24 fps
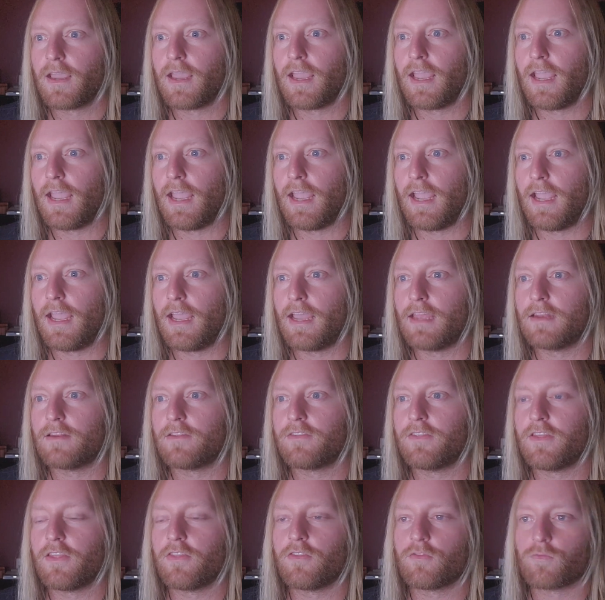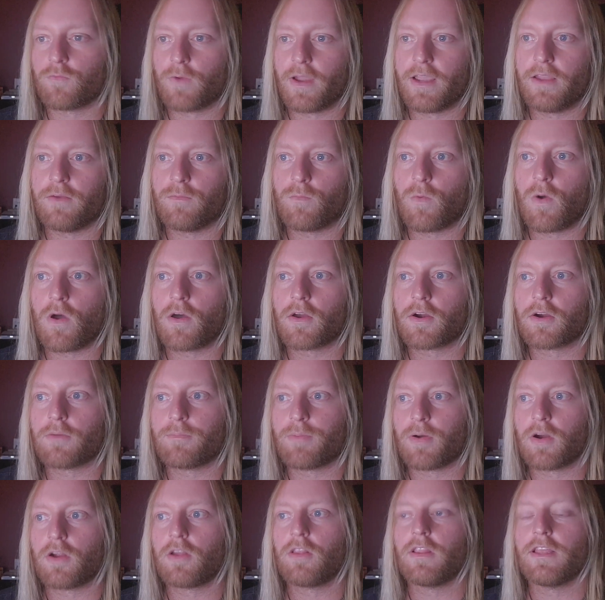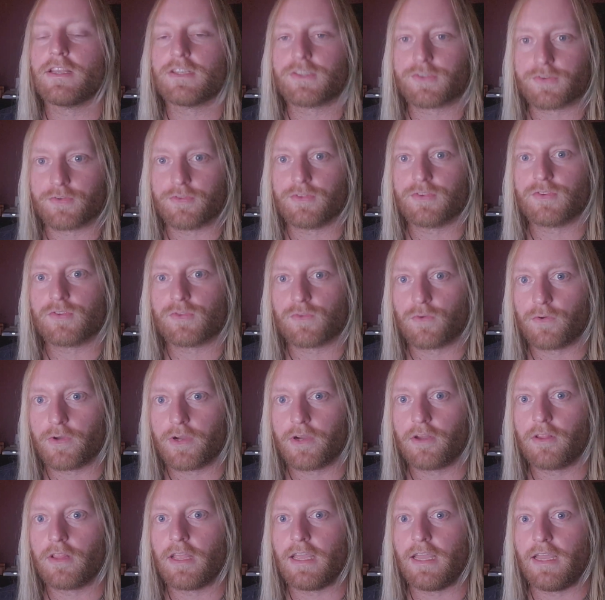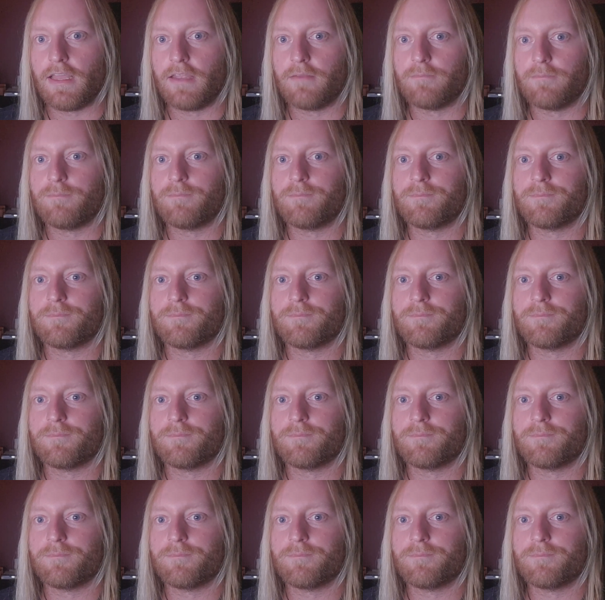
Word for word: And then the rainwater percolates through the soil and